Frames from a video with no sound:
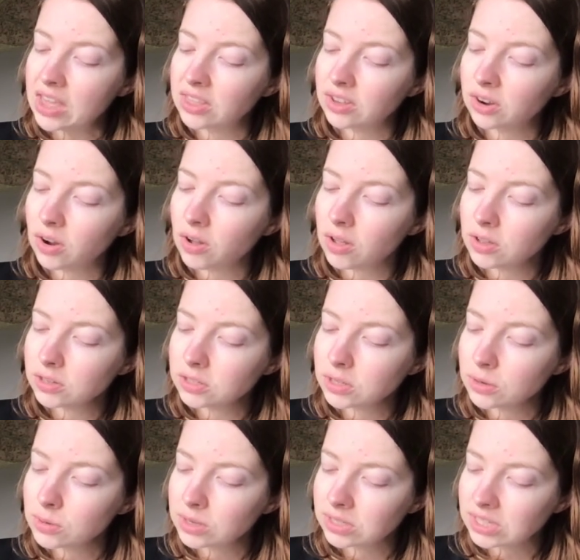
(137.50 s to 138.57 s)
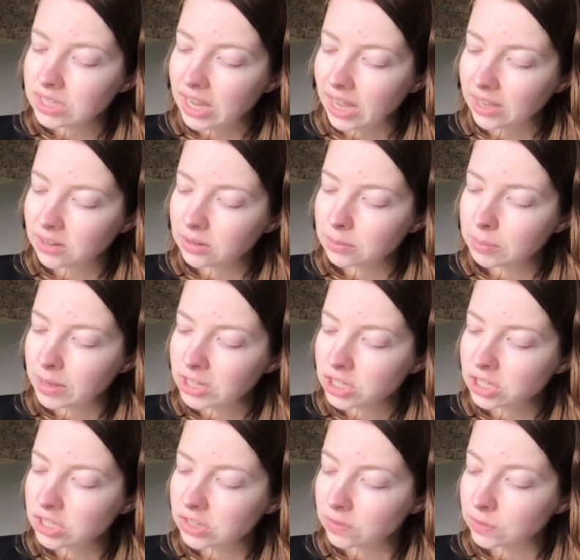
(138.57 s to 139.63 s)
There are also scattered
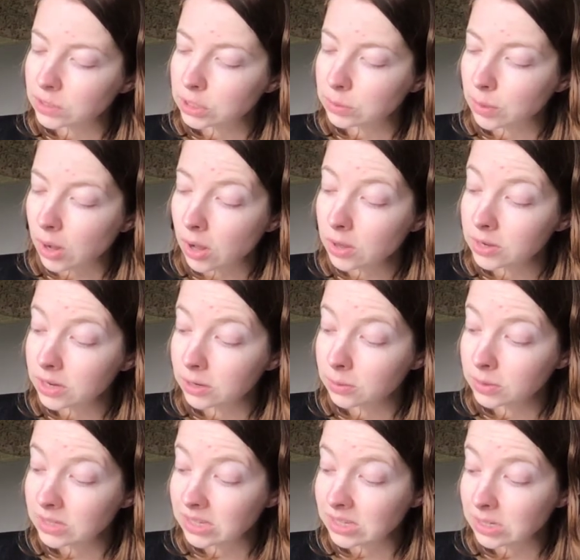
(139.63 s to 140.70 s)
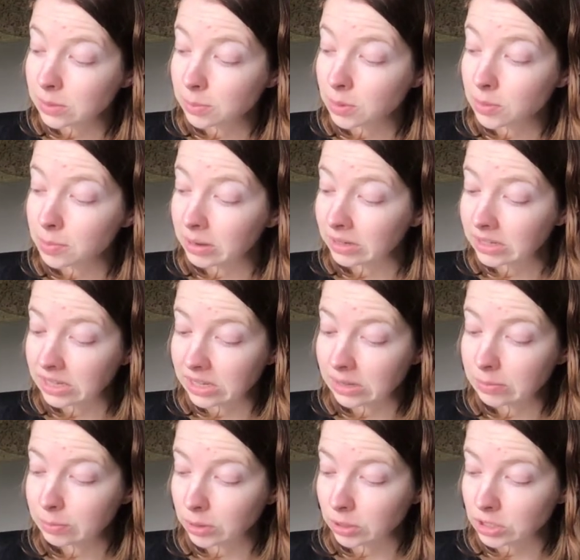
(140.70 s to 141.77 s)
mentions of a small, irresistible monkey
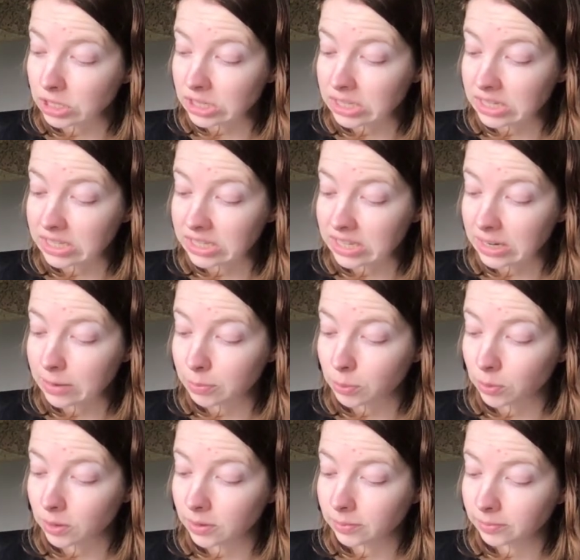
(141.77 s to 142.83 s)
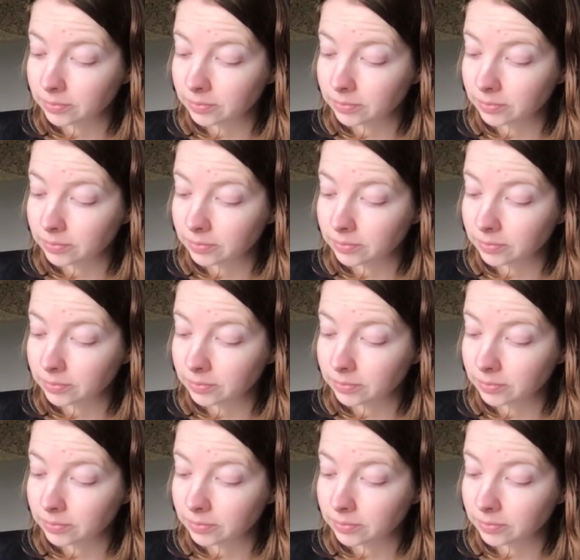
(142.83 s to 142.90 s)
purchased in Singapore.